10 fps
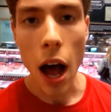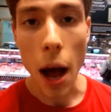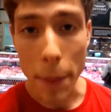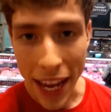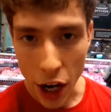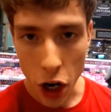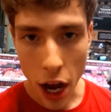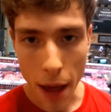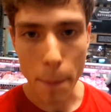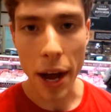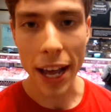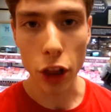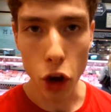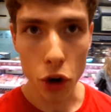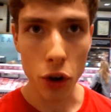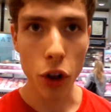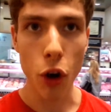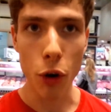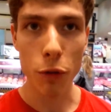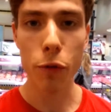I'm here at my local
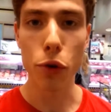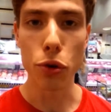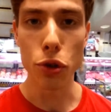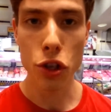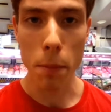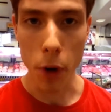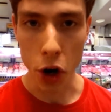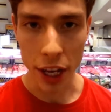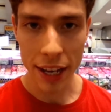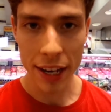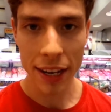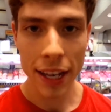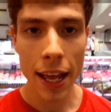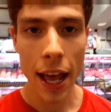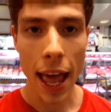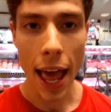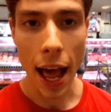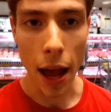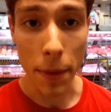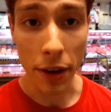Whole Foods market.
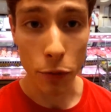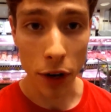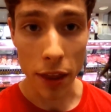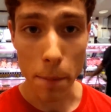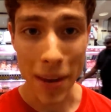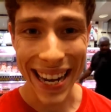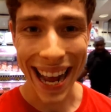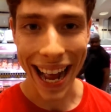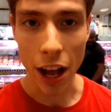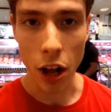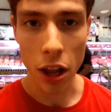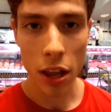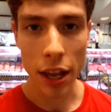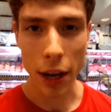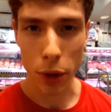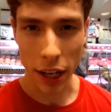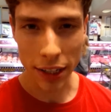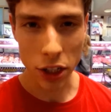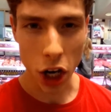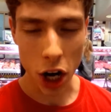I'm in front of the meat aisle, and I would like
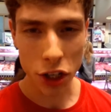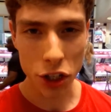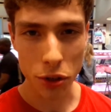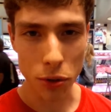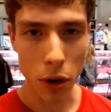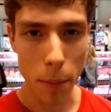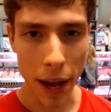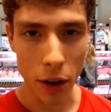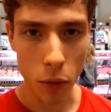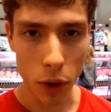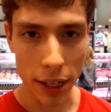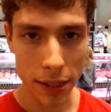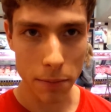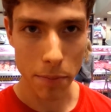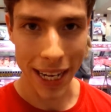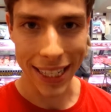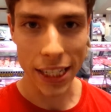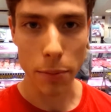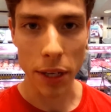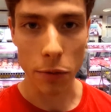to talk to you about what it means
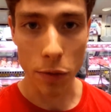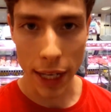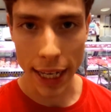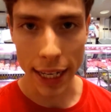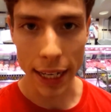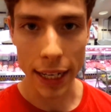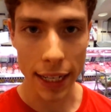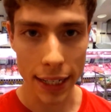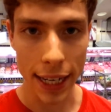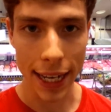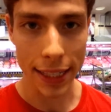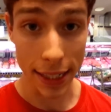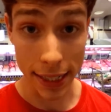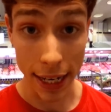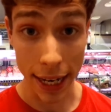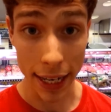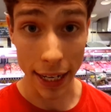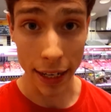to be vegan in today's society.